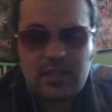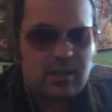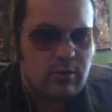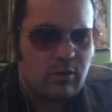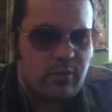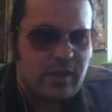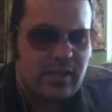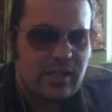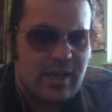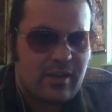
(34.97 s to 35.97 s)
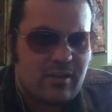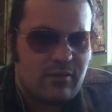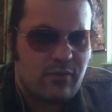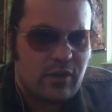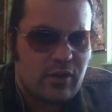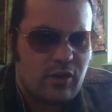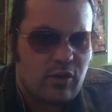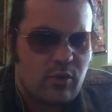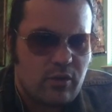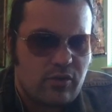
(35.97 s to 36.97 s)
and hopefully in the next
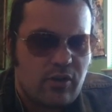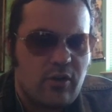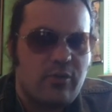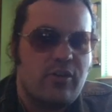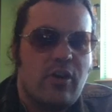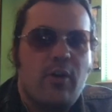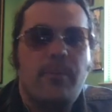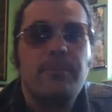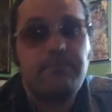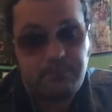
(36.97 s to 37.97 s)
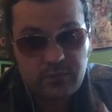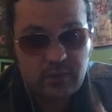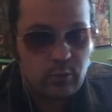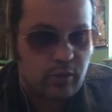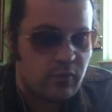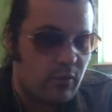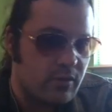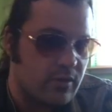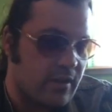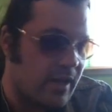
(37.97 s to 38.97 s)
video or so, looking
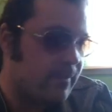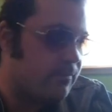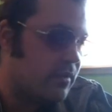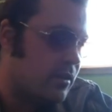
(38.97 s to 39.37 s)
forward to that.